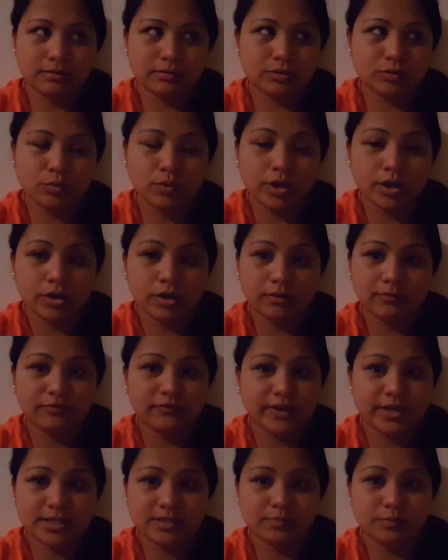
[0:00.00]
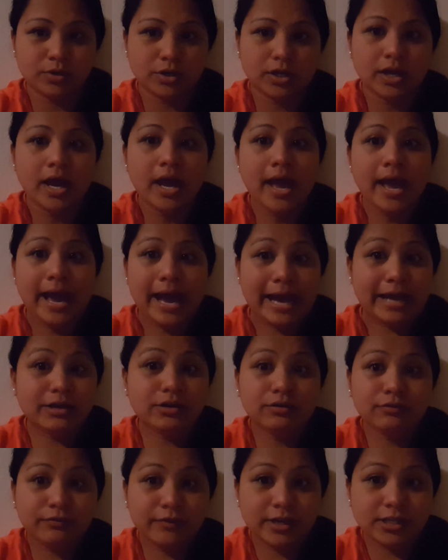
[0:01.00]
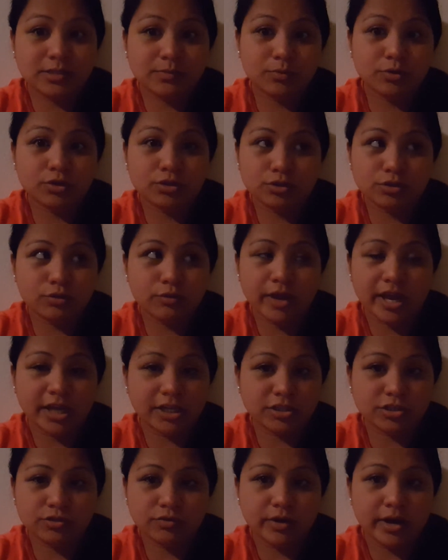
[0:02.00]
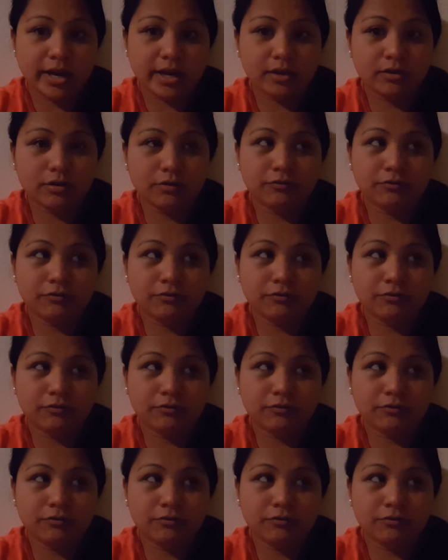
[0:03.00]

Twitter, Facebook. I know Facebook do EdgeRank.